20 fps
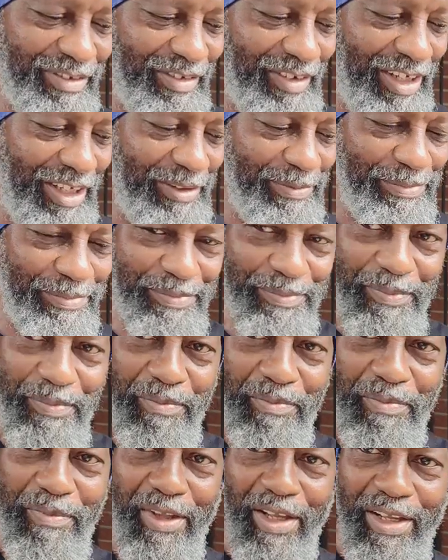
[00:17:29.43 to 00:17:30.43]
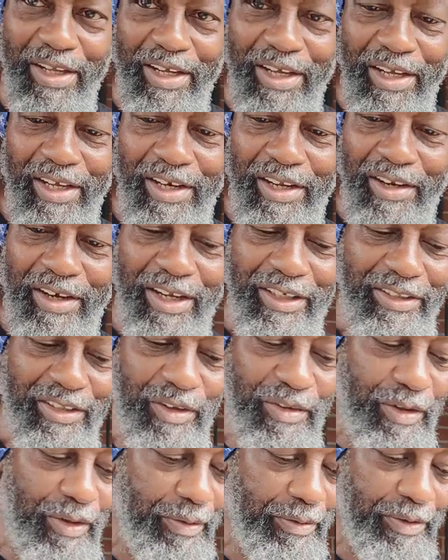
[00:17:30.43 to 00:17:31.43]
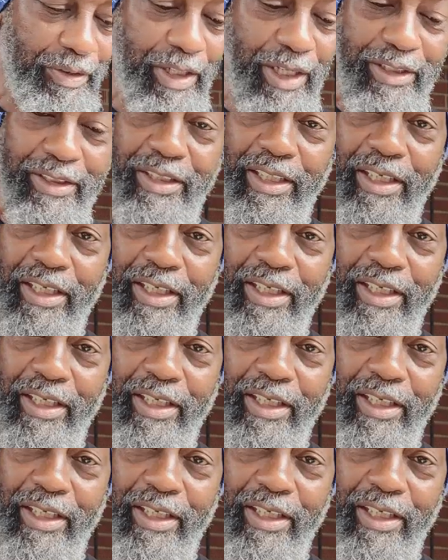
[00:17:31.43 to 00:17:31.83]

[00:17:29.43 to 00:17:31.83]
right? Now that's going up. So that's